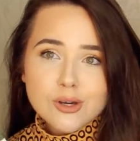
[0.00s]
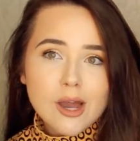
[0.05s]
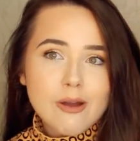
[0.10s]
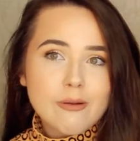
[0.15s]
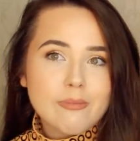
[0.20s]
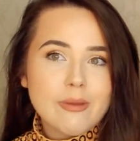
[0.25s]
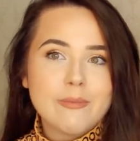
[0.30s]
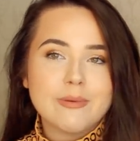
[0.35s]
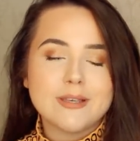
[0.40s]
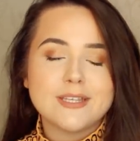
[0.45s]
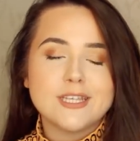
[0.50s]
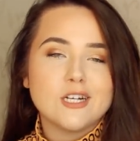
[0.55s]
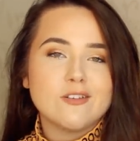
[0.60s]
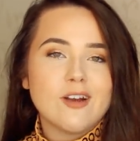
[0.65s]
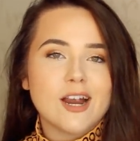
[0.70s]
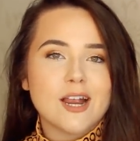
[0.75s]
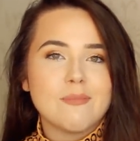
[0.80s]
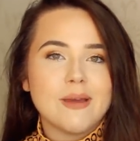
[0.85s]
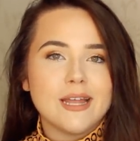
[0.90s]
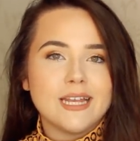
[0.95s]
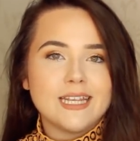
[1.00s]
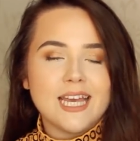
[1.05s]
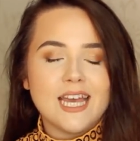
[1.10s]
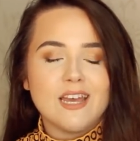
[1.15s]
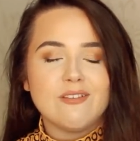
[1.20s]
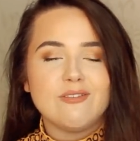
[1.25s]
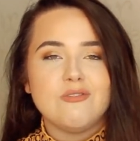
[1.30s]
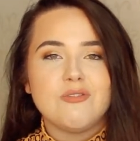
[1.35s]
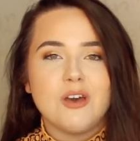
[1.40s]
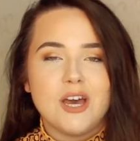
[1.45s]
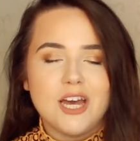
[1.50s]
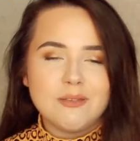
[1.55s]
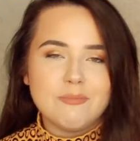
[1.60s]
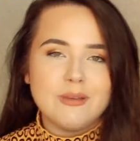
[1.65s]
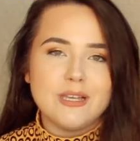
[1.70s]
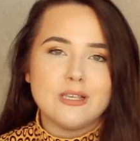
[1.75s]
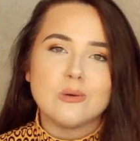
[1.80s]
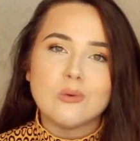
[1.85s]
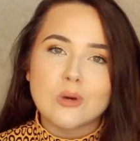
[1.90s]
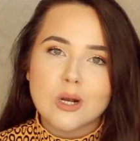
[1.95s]
I would maybe still recommend it if you've heard
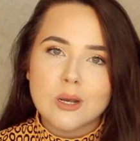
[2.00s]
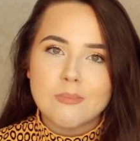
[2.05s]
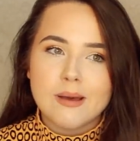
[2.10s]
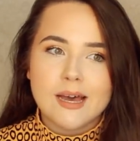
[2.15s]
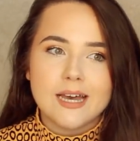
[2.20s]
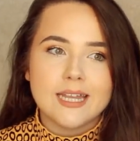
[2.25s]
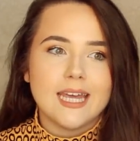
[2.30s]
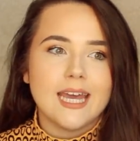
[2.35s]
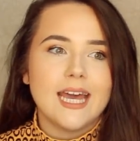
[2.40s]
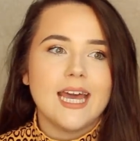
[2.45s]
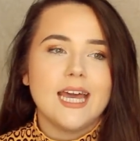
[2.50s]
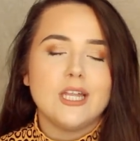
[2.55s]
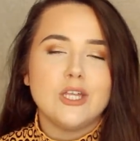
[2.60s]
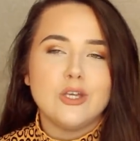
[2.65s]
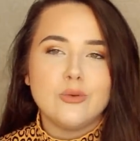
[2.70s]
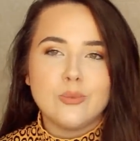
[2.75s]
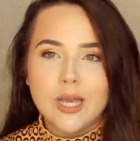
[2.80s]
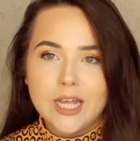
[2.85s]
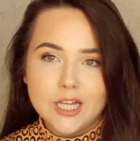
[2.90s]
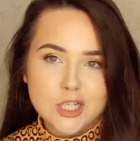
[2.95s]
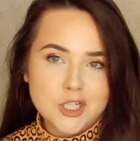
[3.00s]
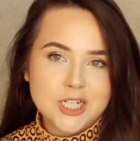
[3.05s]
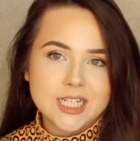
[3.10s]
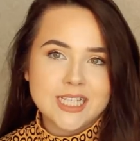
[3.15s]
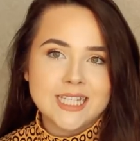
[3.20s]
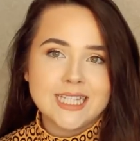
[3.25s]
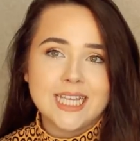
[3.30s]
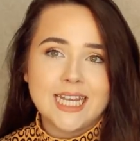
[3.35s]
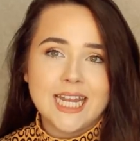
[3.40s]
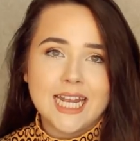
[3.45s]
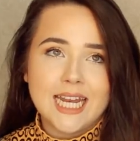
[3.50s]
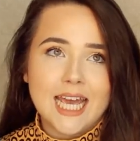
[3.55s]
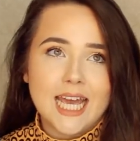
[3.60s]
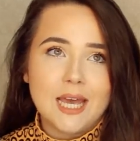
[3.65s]
me talk about it and you were interested in